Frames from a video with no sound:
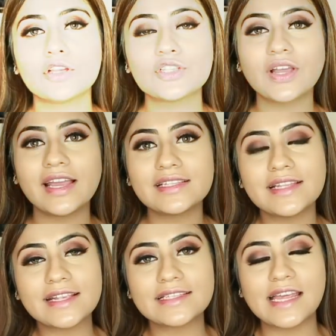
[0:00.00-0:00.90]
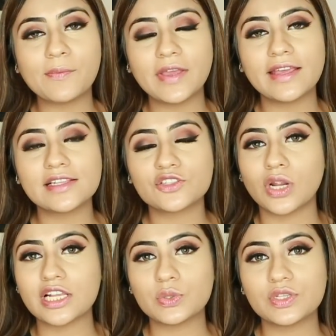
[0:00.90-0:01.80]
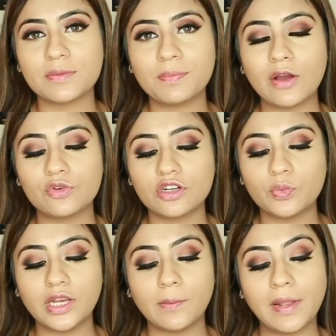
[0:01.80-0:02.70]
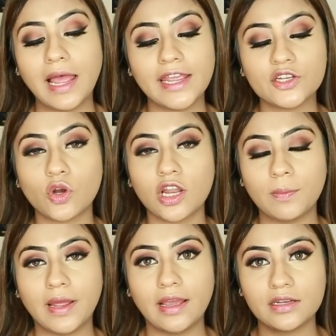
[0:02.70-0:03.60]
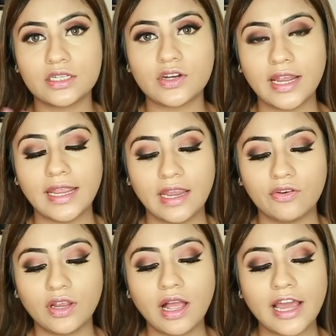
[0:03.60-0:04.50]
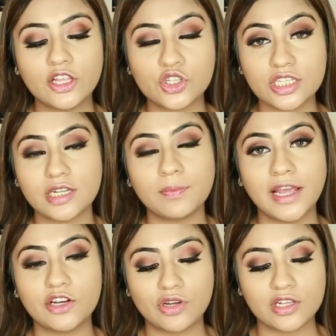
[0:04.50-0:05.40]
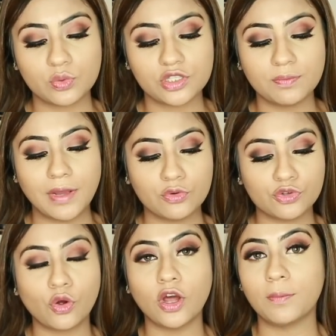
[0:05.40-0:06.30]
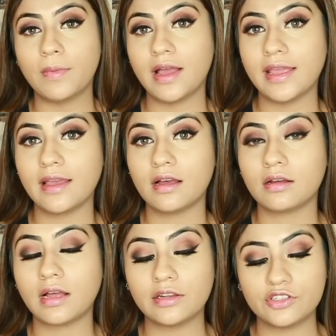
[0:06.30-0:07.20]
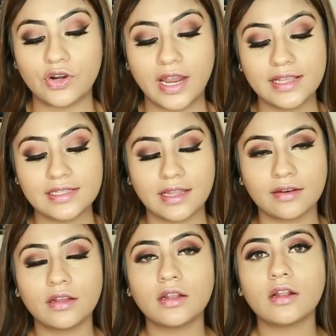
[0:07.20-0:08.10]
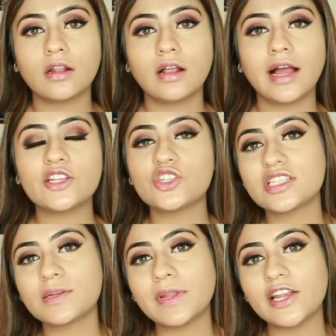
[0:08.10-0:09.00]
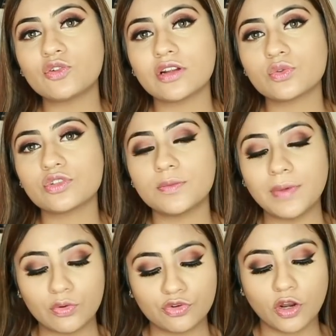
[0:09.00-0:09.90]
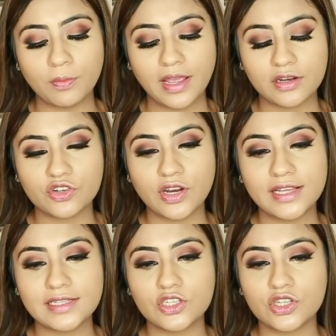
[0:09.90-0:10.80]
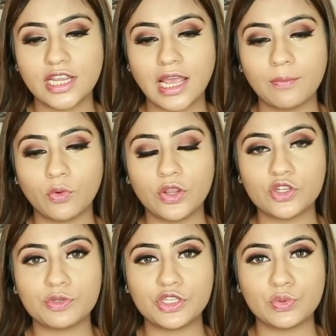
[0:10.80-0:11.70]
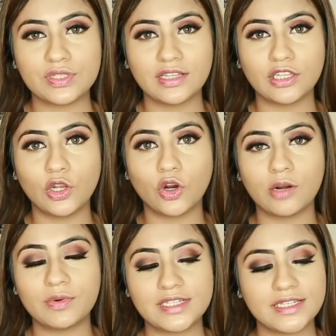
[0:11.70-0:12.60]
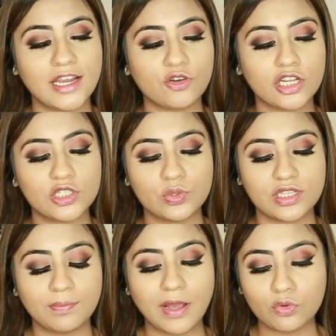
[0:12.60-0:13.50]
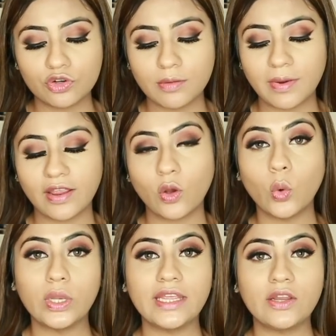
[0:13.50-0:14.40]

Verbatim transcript: So guys, next step is translucent powder. We'll apply it on my under eye area. I just apply translucent powder on my uh, under eyes and I just applied translucent powder on my under eyes and today I'm going to be using the Laura Mercier translucent powder, my holy